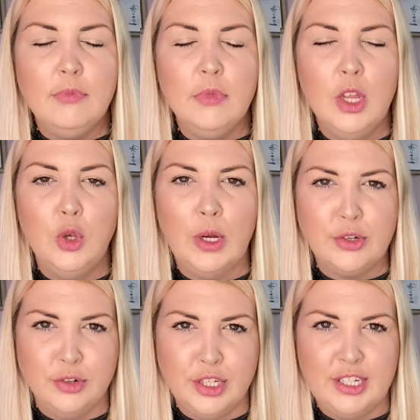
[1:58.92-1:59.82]
you are
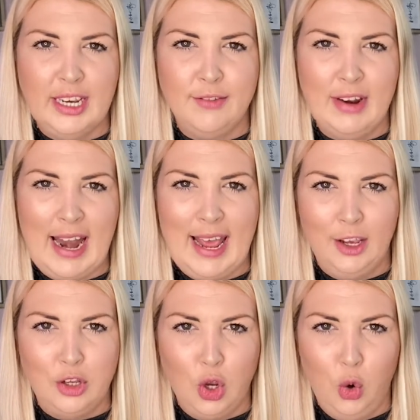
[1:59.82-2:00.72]
trusting and relying
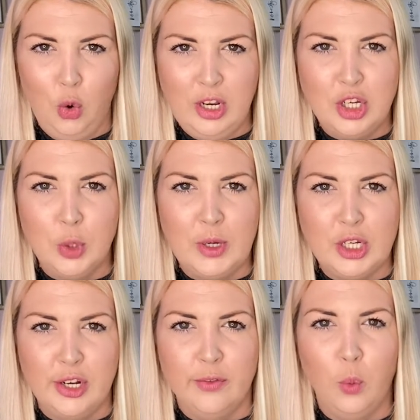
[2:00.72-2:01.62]
on your own
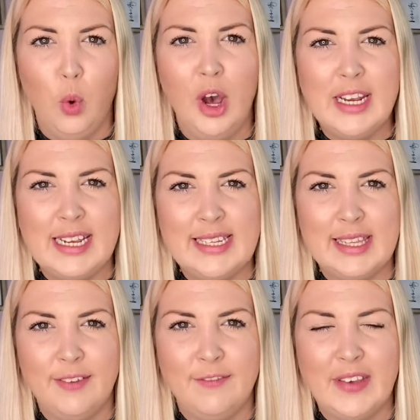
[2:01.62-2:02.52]
intuition of what it is
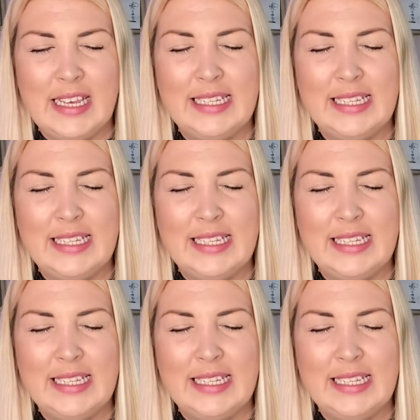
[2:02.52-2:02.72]
that feels